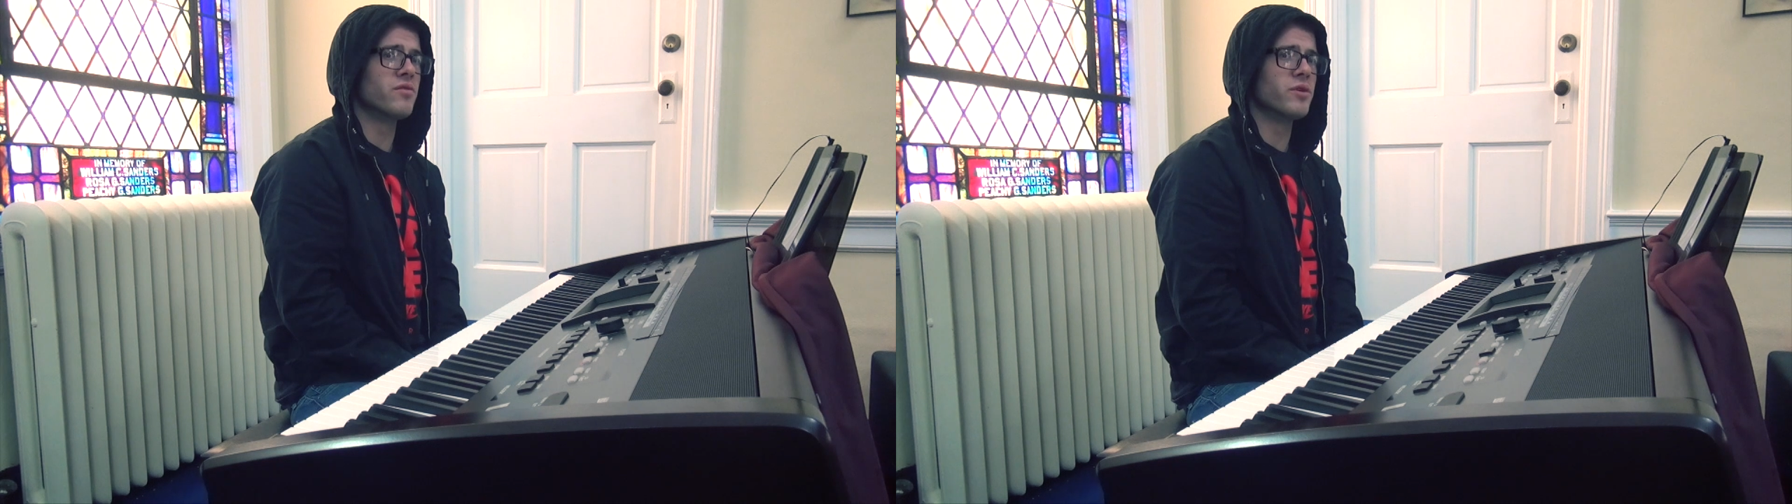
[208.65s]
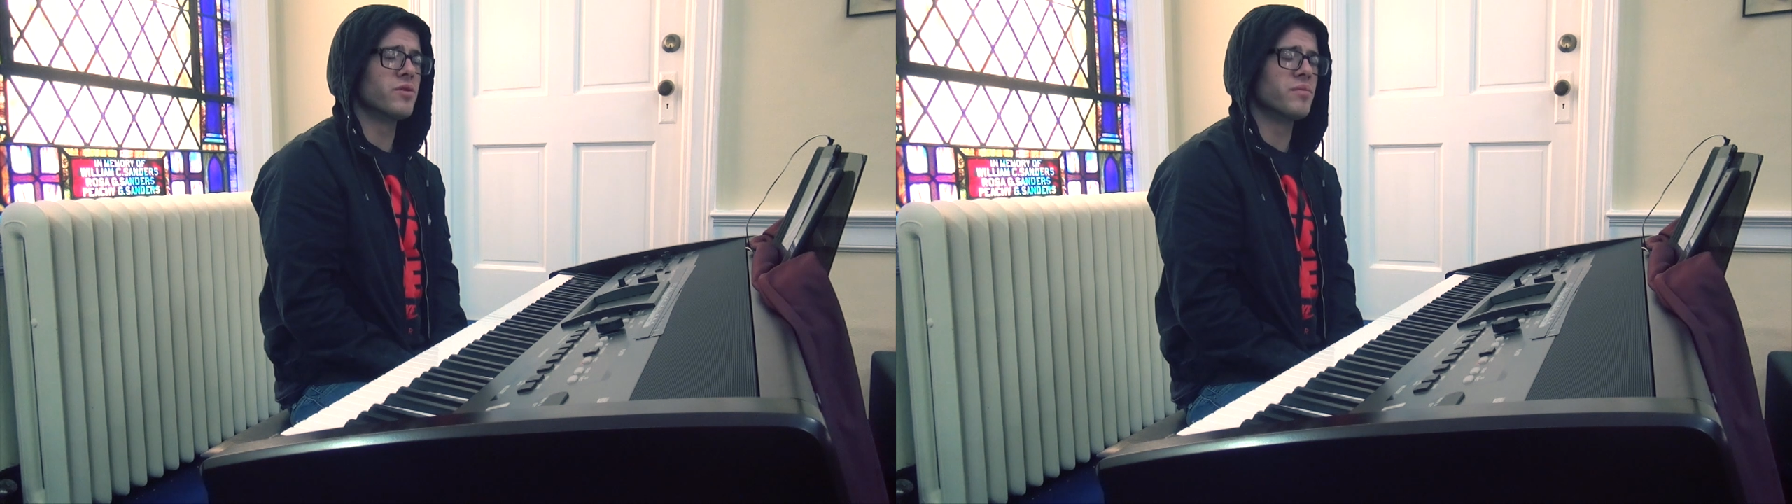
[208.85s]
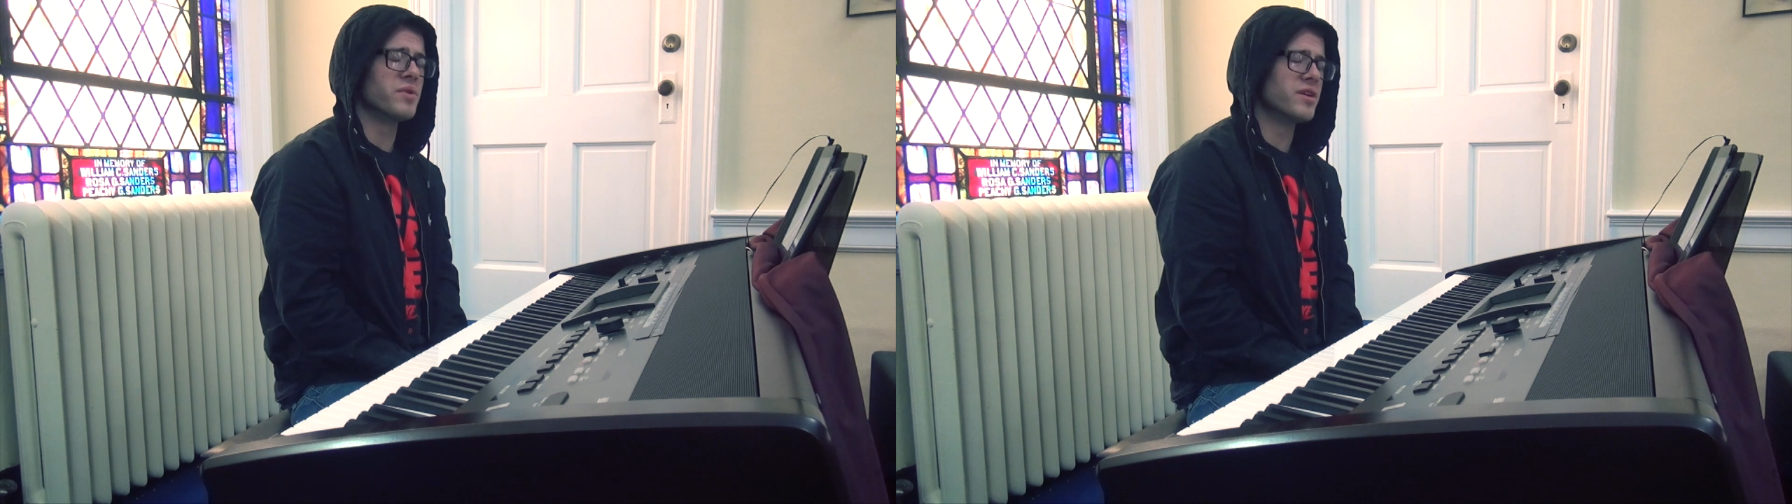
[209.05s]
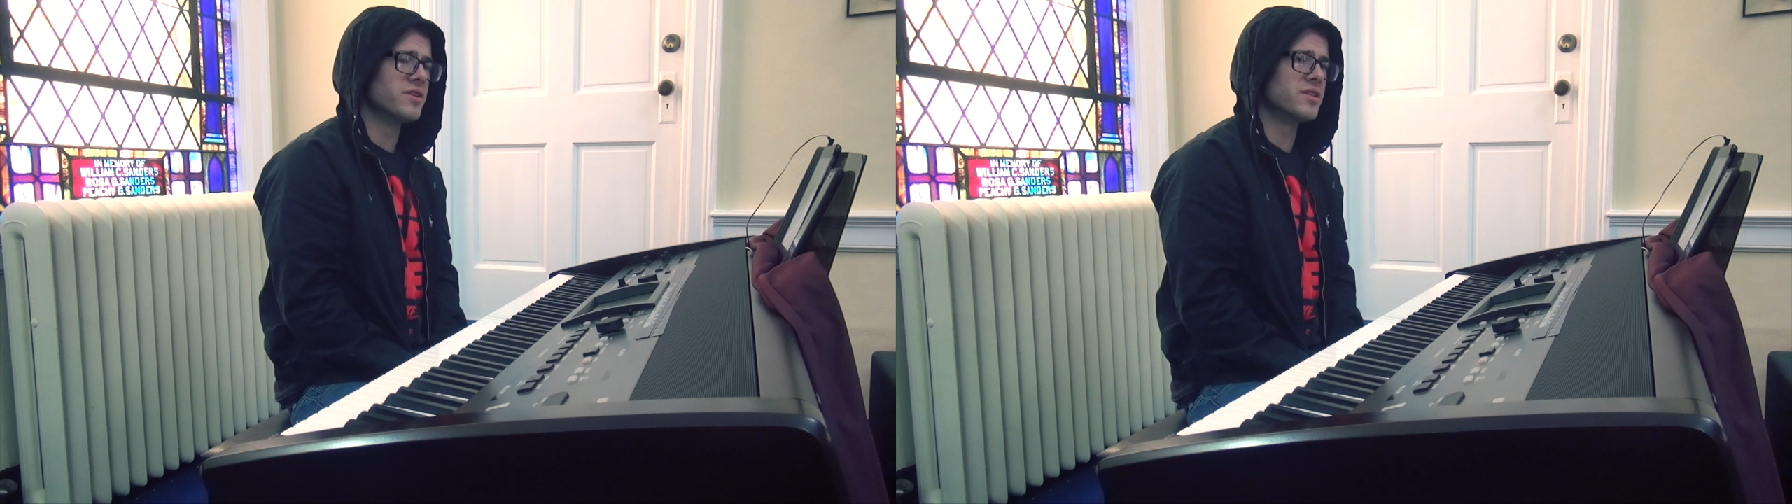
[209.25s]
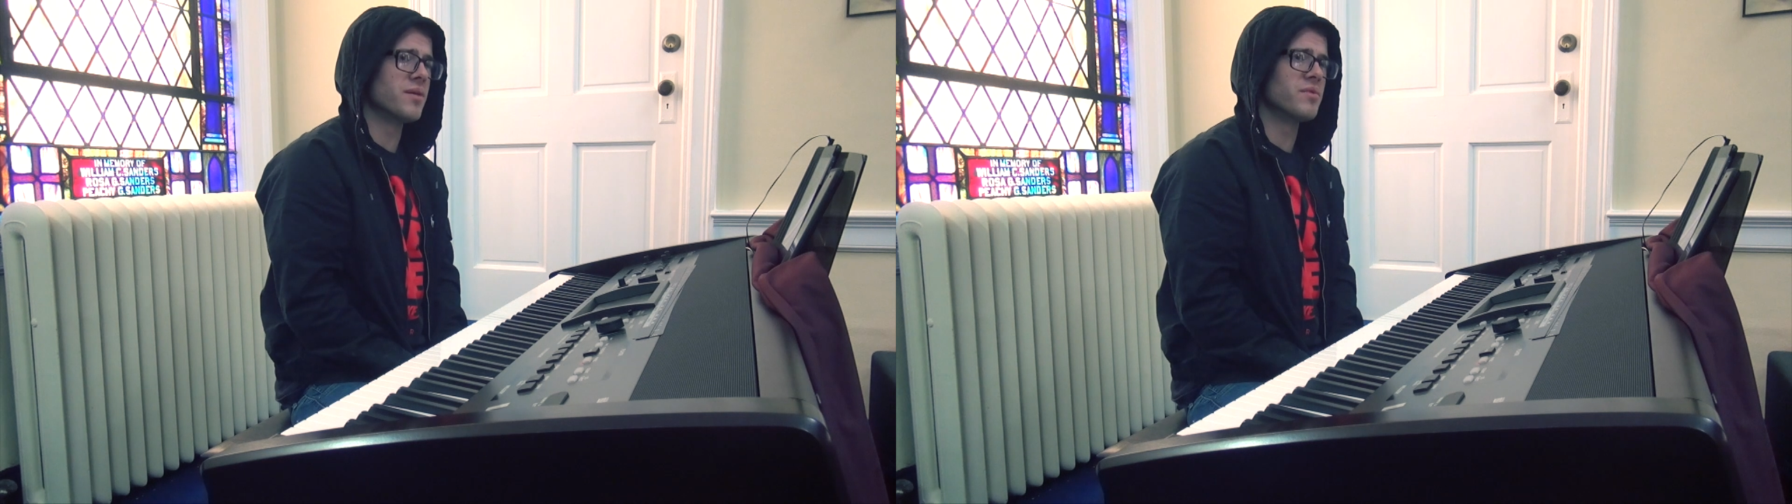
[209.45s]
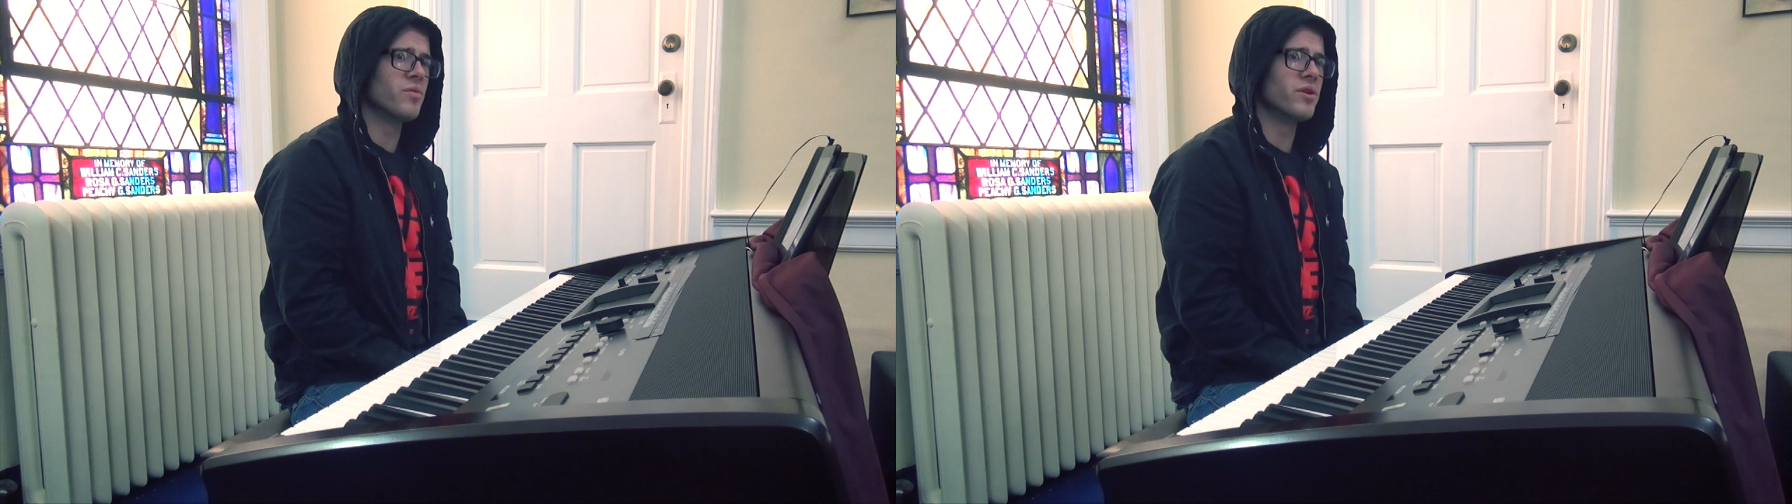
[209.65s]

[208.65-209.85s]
where you can be accepted,